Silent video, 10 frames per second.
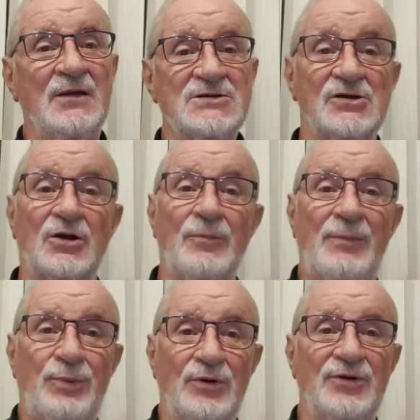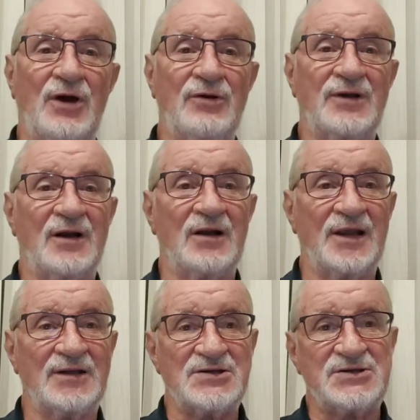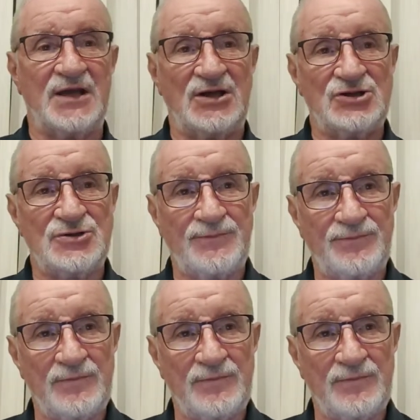so that it can be pulled out at a later stage.